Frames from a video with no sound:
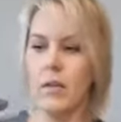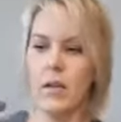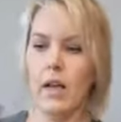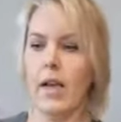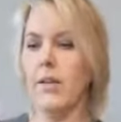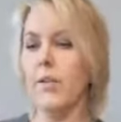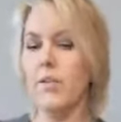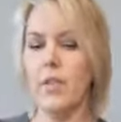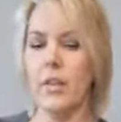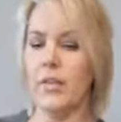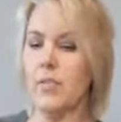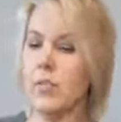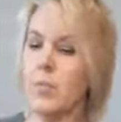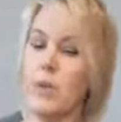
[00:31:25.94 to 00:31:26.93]
I don't think
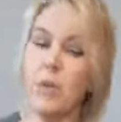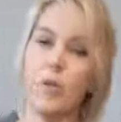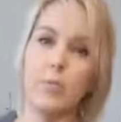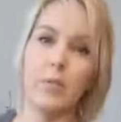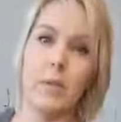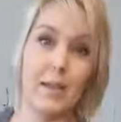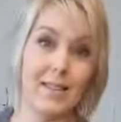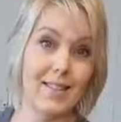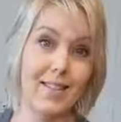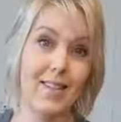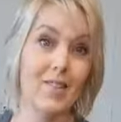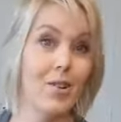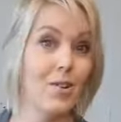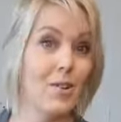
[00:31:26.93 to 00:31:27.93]
there's much replacing a
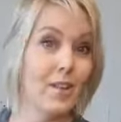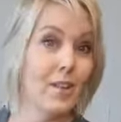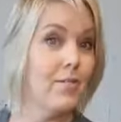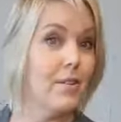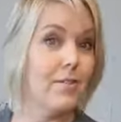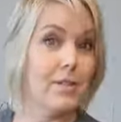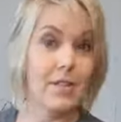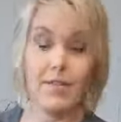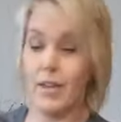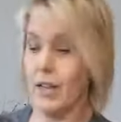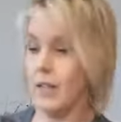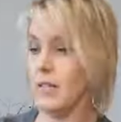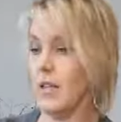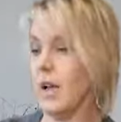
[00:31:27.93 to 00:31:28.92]
$13.50
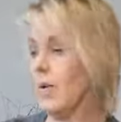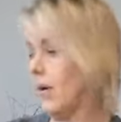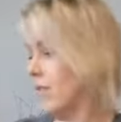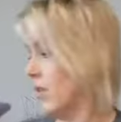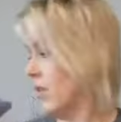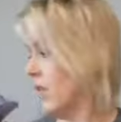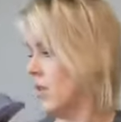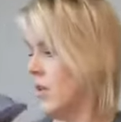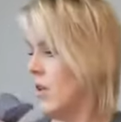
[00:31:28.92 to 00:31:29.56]
vase, however.